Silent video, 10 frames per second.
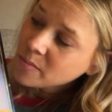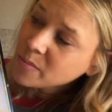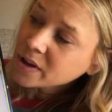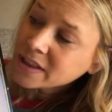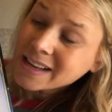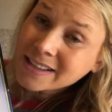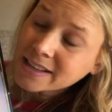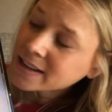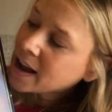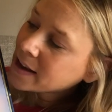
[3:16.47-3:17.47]
But they
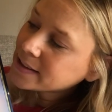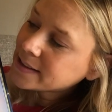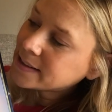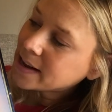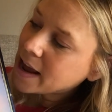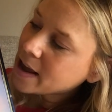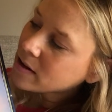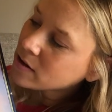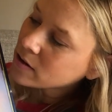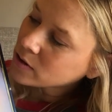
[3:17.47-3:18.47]
did not
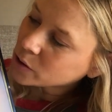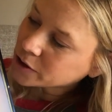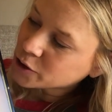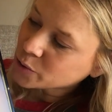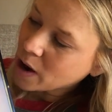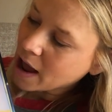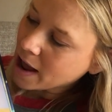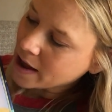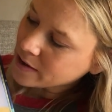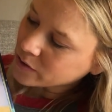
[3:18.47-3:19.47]
sail or
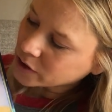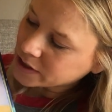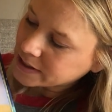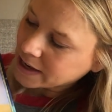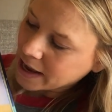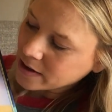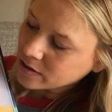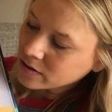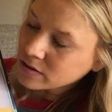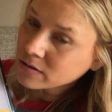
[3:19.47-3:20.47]
drive or
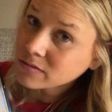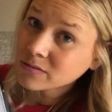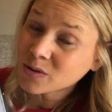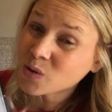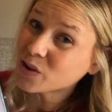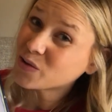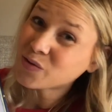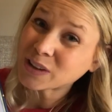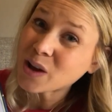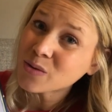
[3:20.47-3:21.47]
cycle or
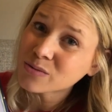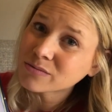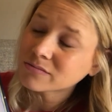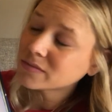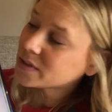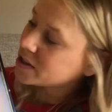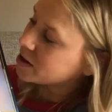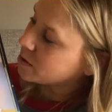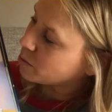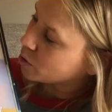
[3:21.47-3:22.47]
float to
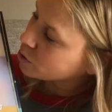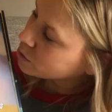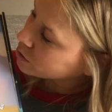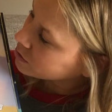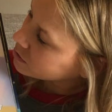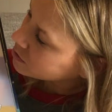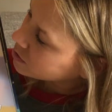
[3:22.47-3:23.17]
the moon.